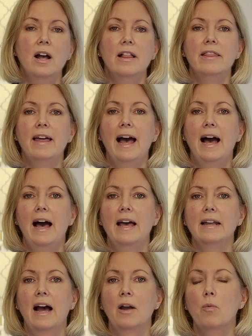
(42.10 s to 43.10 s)

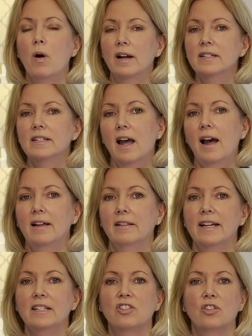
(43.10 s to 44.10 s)
that I wanted to
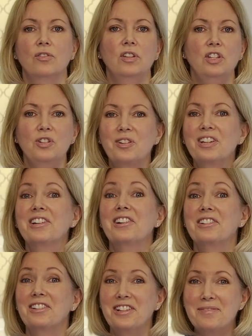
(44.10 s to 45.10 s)
highlight so that you can
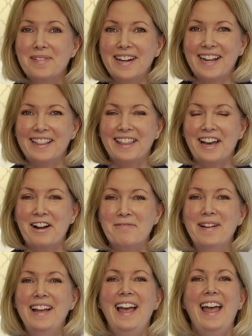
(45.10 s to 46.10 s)
eliminate
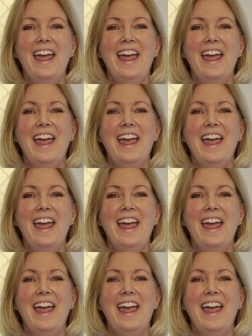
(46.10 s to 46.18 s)
them